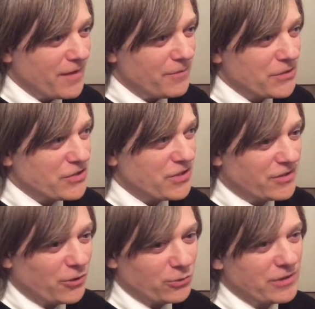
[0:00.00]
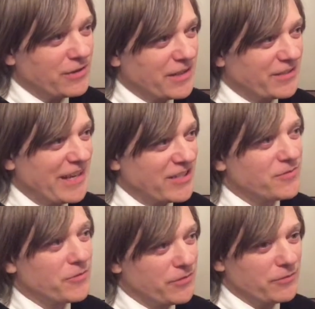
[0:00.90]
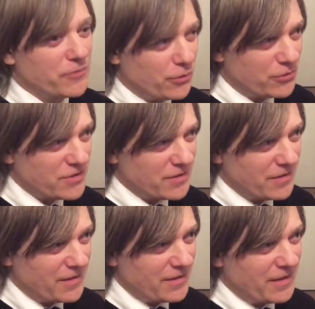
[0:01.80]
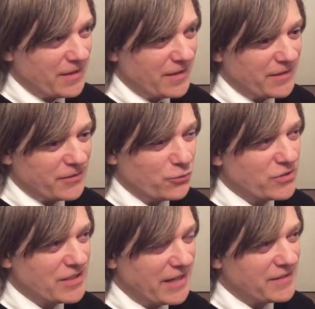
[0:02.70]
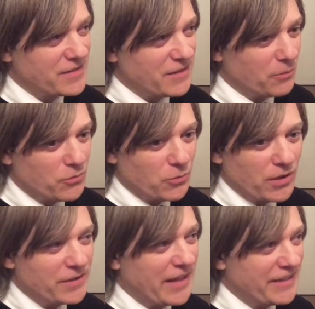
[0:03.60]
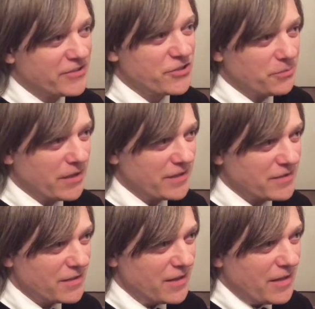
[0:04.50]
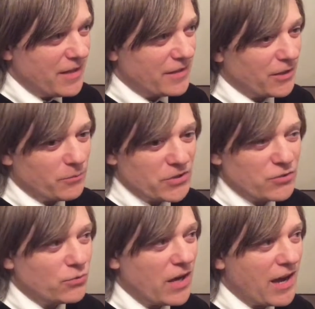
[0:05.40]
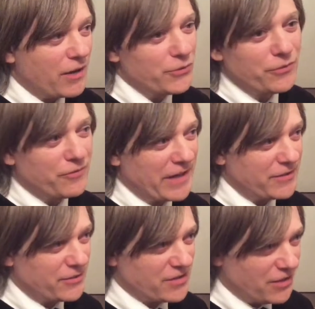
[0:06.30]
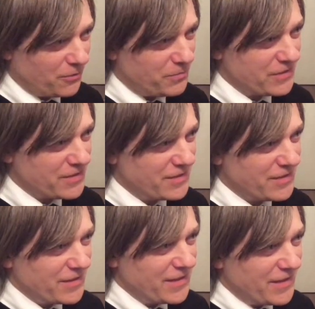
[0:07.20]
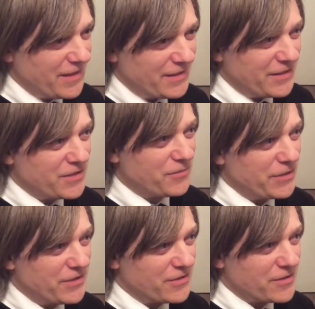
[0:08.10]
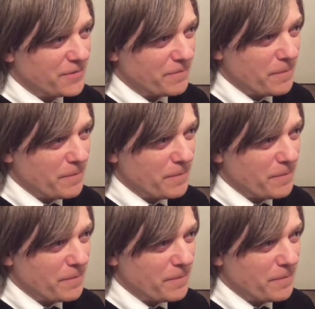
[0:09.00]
which is a total catastrophe, of course, in two senses. Number one, energy-wise, and number two, how you find your samples in these freezers.